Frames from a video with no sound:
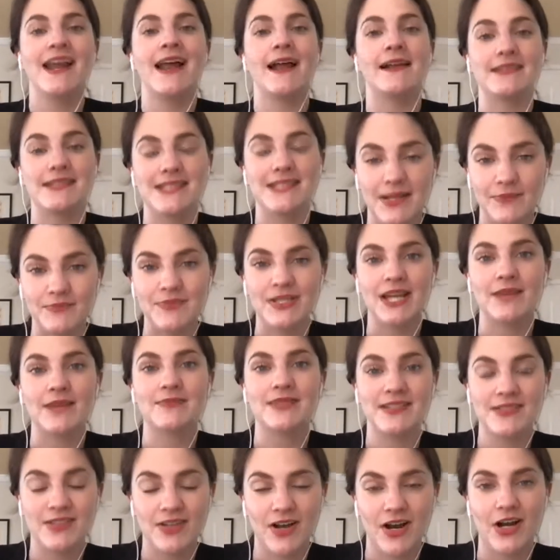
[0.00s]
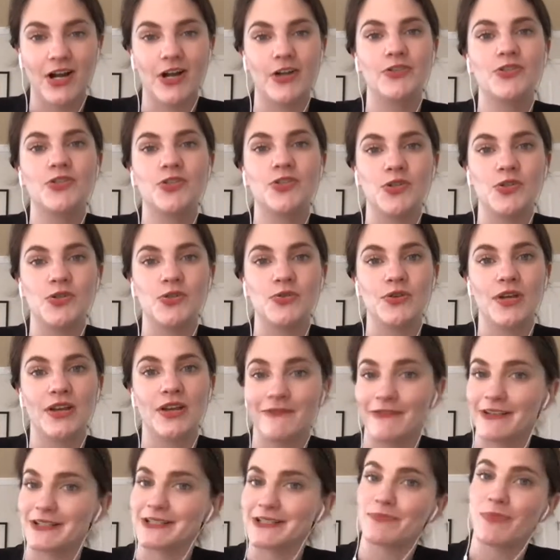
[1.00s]
And sometimes it's hard to
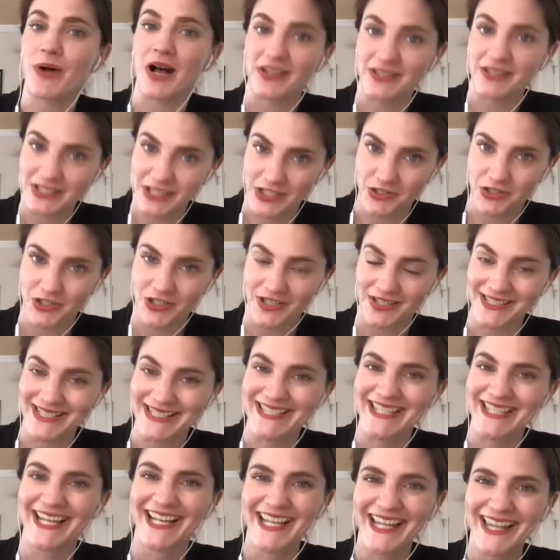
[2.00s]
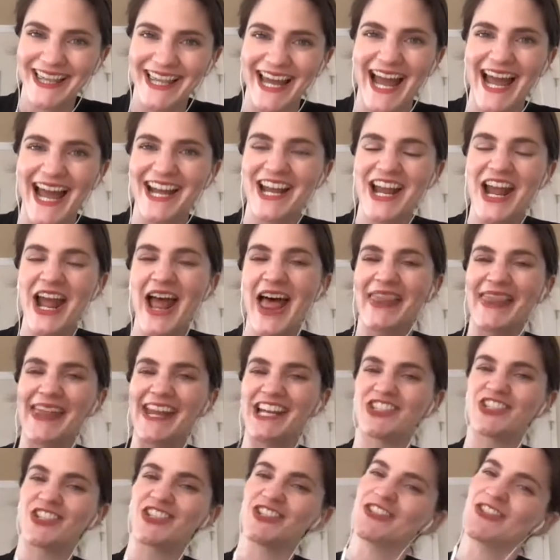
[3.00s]
convince politicians that
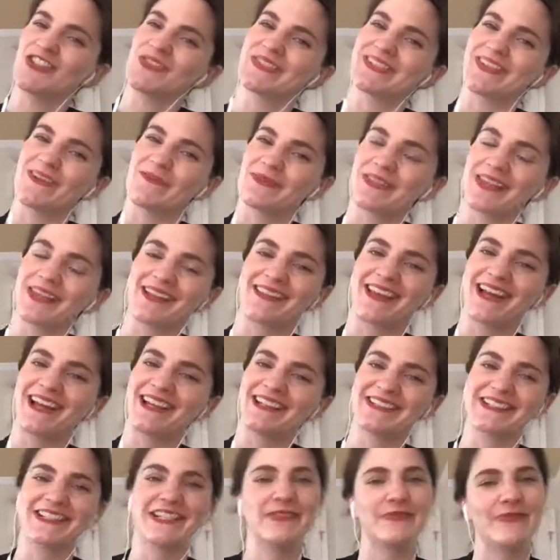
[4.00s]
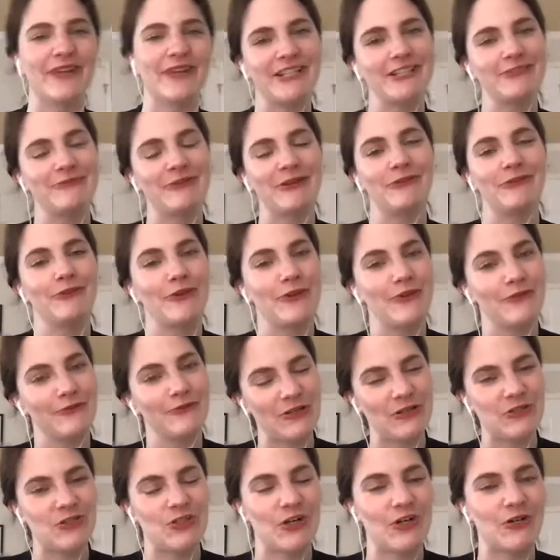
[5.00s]
they should do something that is an investment for the
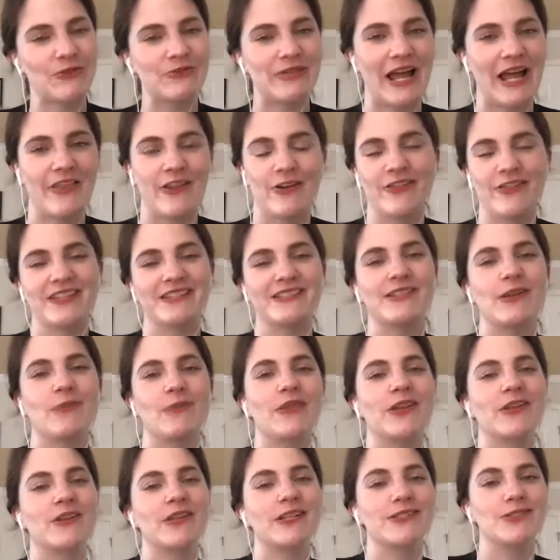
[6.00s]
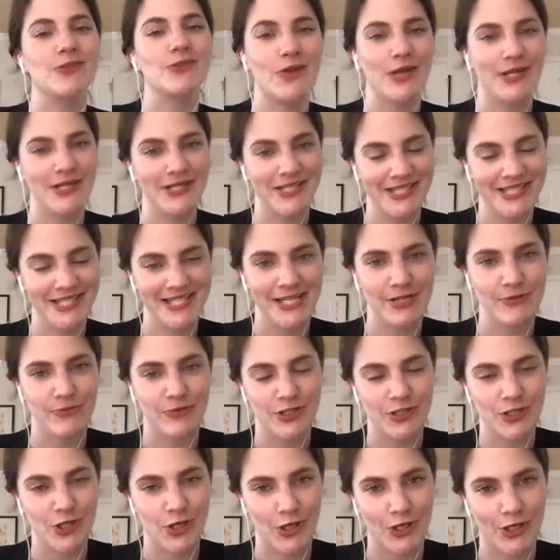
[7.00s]
future rather than something that's going to see
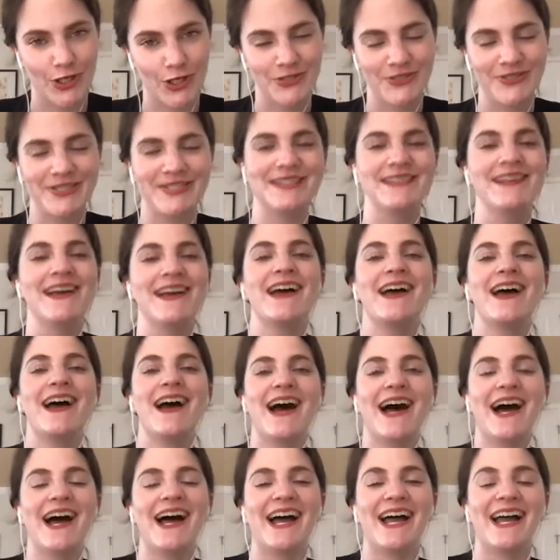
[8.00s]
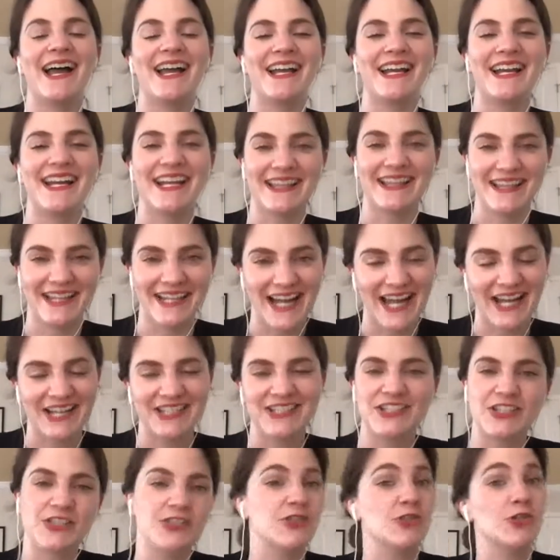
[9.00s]
returns uh, in the
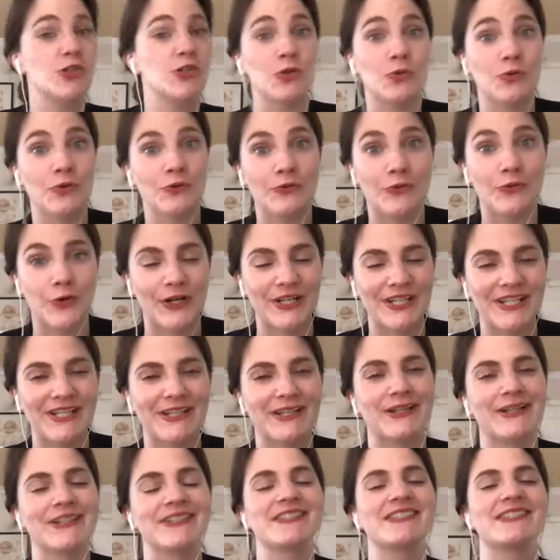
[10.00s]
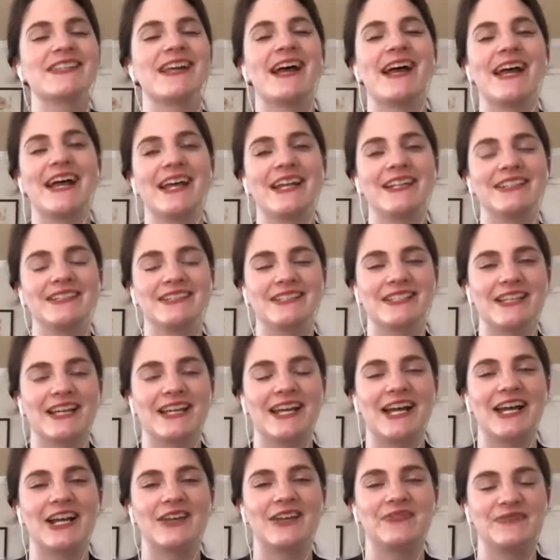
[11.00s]
next two to four years. And
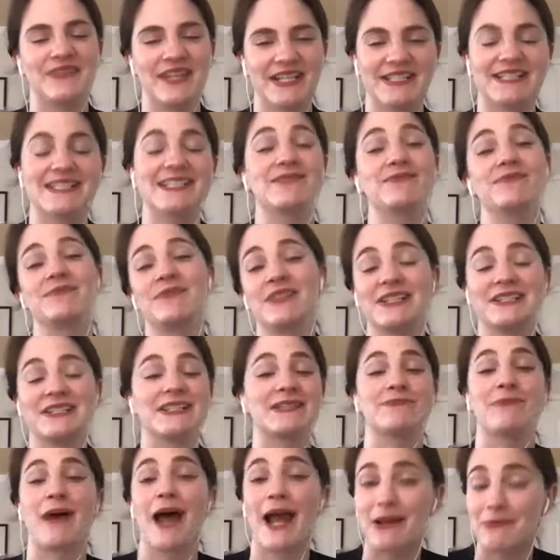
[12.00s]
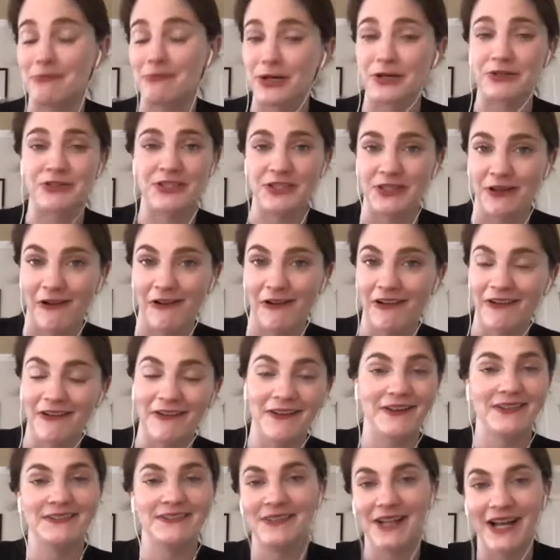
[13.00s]
um, it's this is my personal
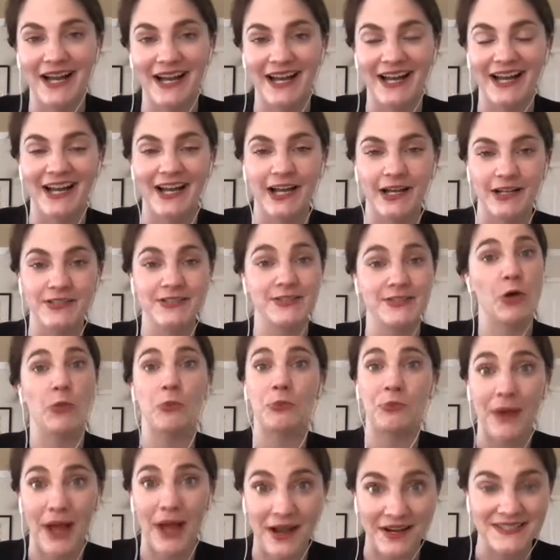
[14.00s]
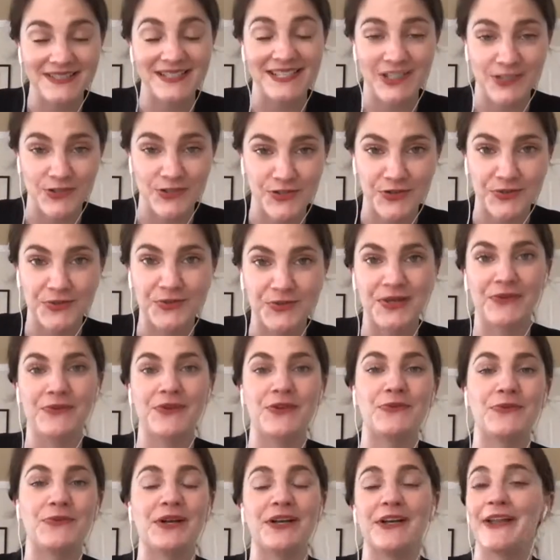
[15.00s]
uh, soapbox issue, if
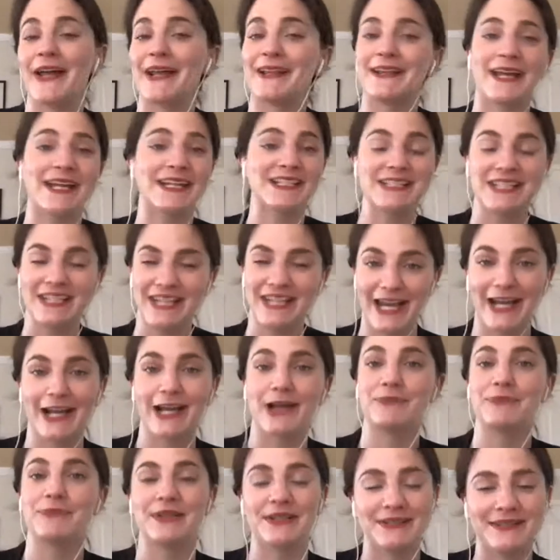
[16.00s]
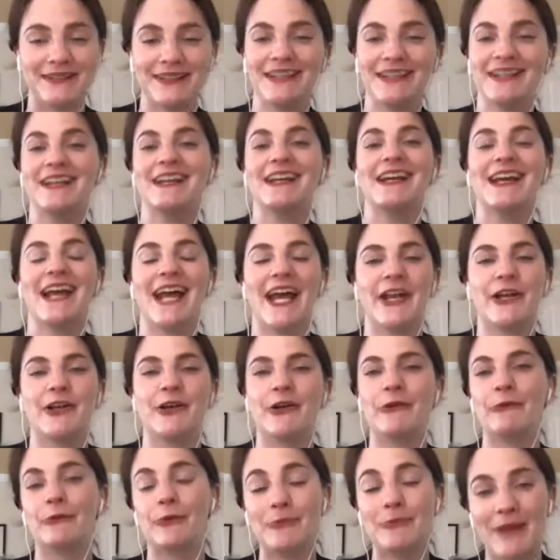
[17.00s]
you will. I like to get up and
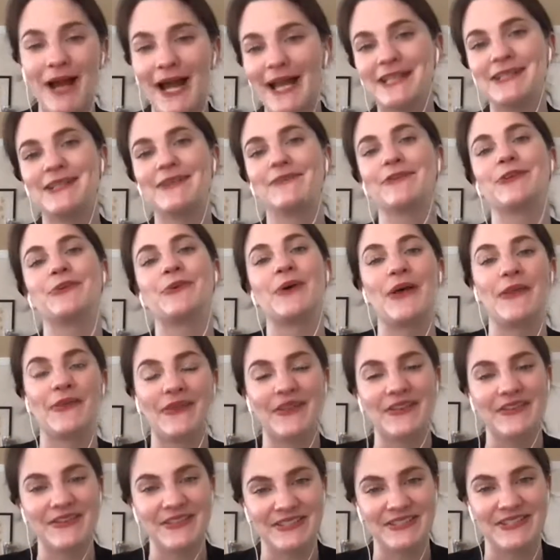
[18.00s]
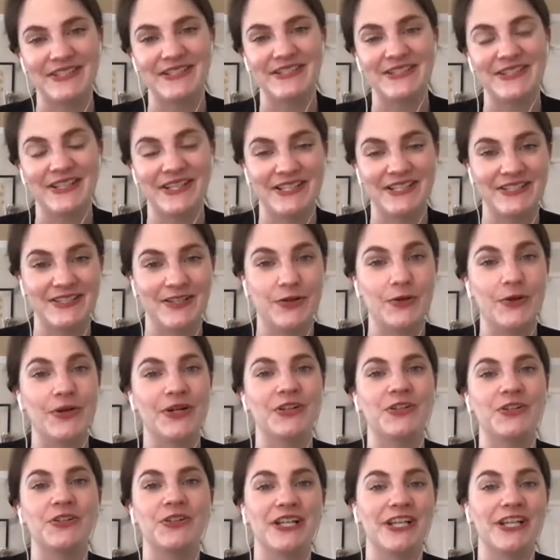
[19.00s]
and remind everyone that this is is a
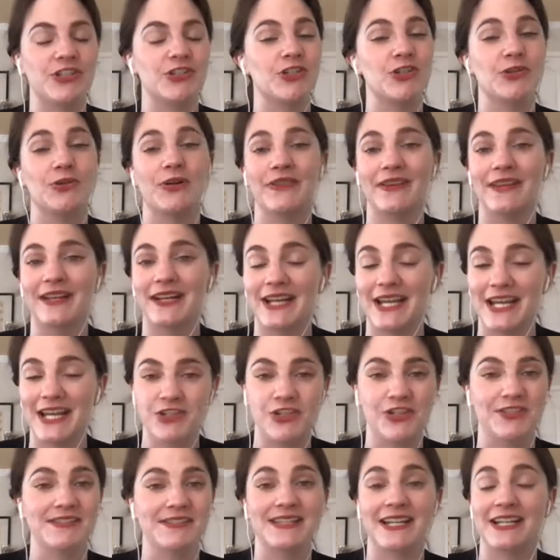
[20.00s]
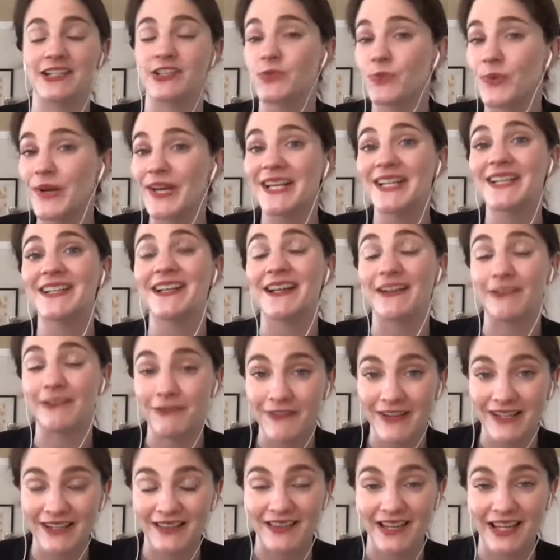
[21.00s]
critical issue, and that nations like Sweden and
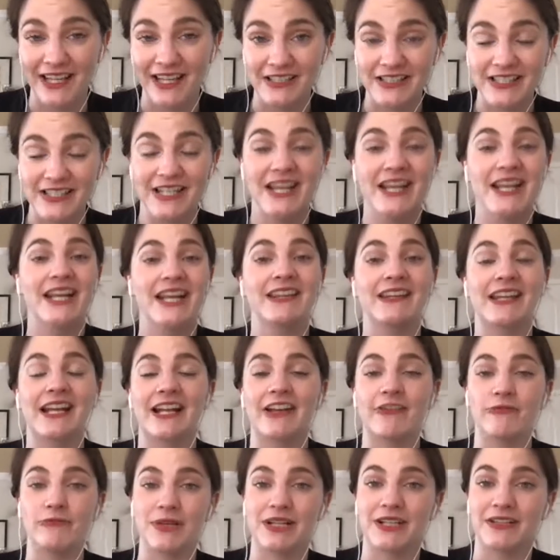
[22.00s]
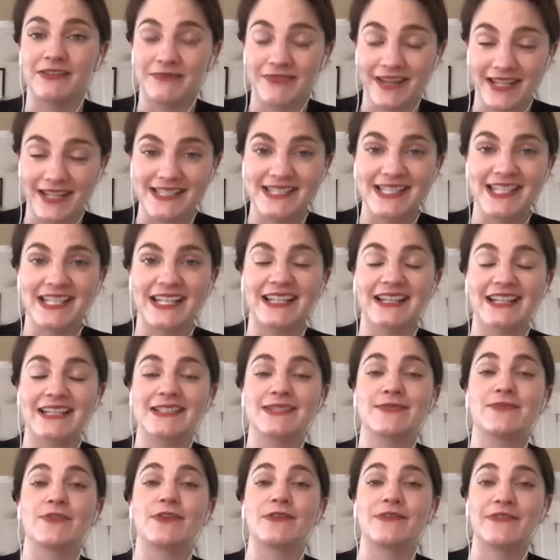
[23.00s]
Finland that have been investing in
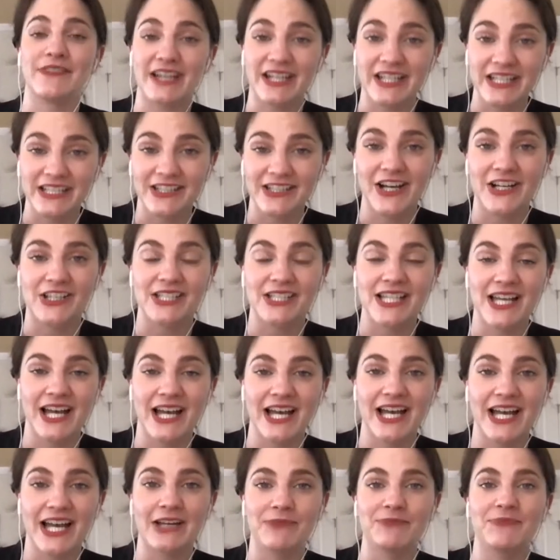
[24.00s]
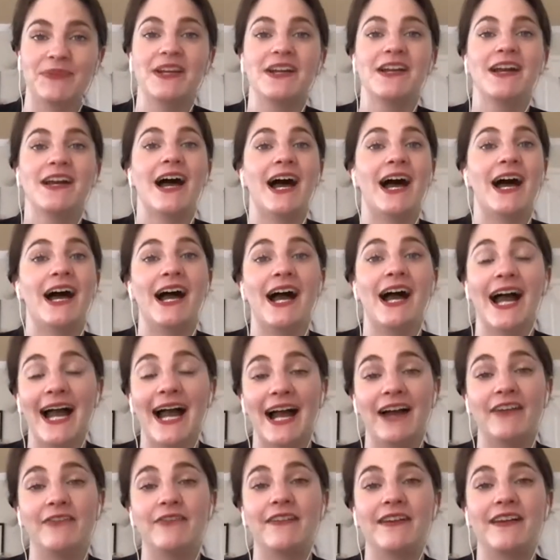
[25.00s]
this for a very long time uh,
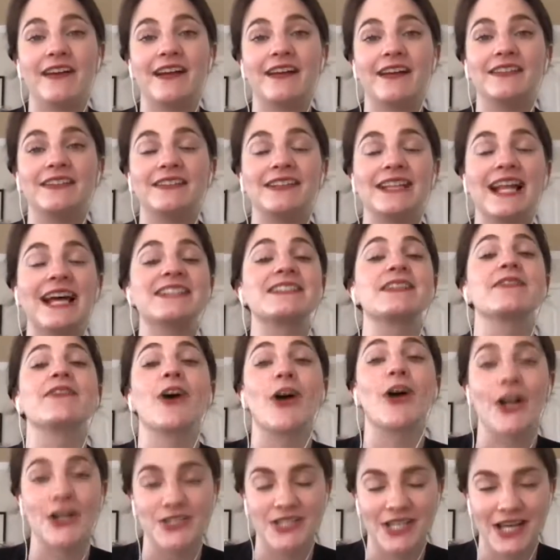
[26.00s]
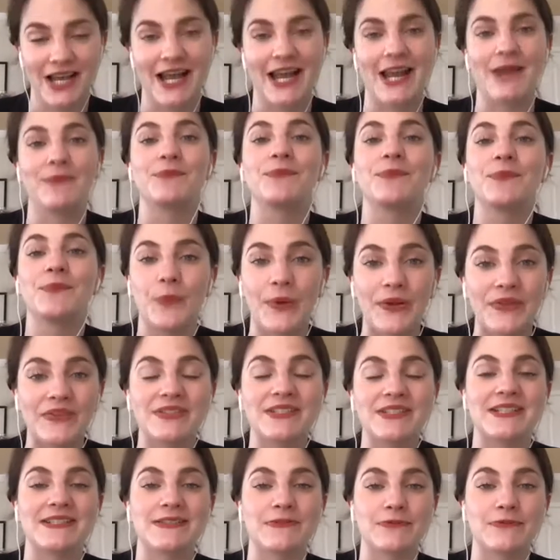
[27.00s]
have less of a hard time with
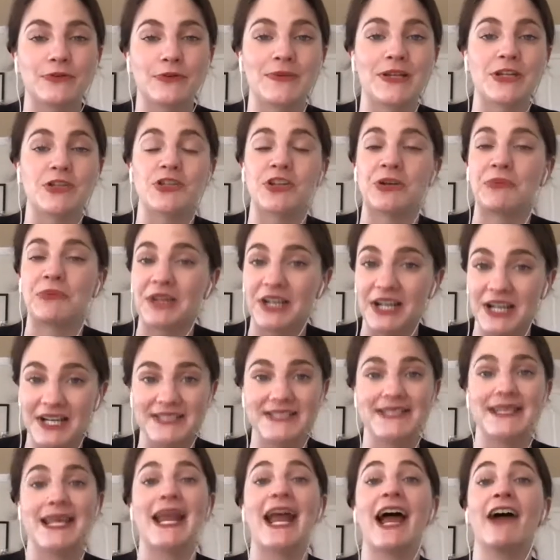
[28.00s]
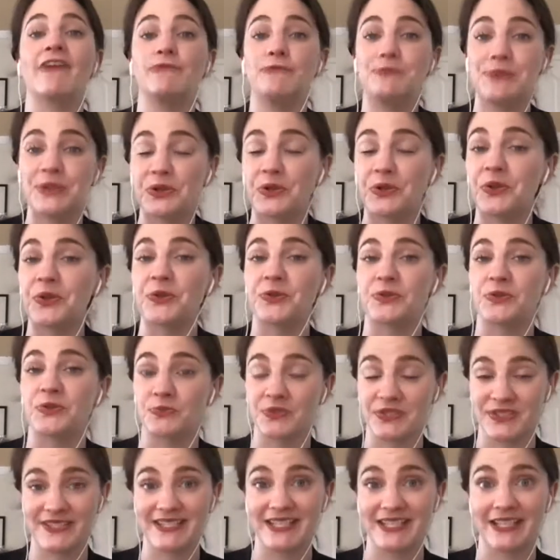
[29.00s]
disinformation because they have built those
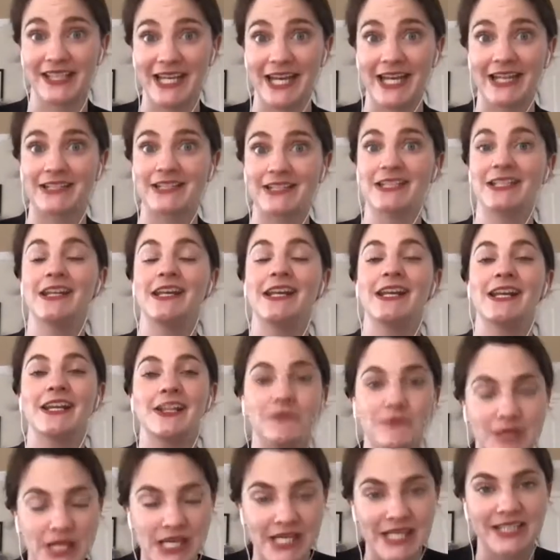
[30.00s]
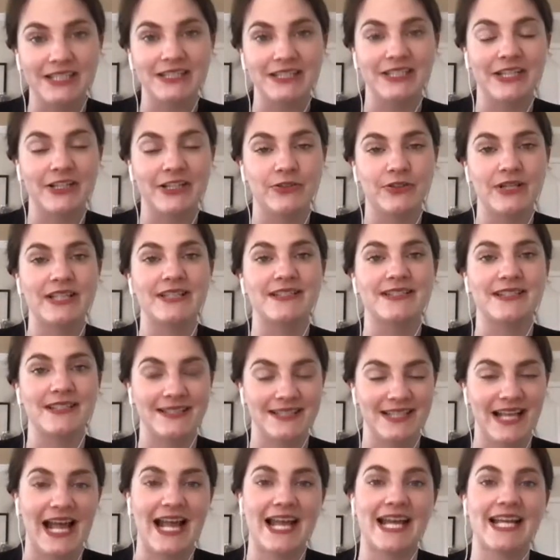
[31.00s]
resilient media literate
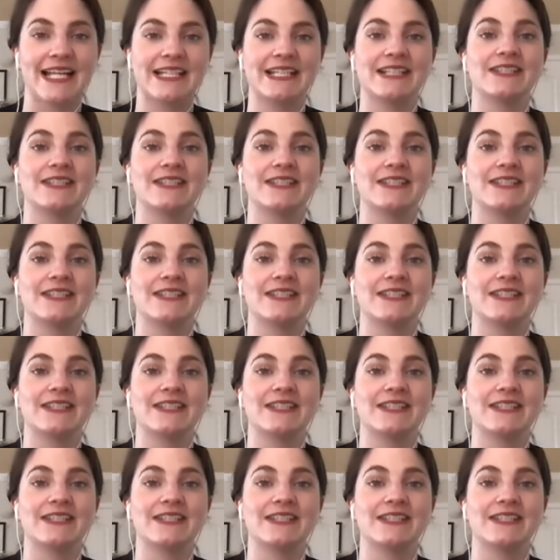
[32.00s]
societies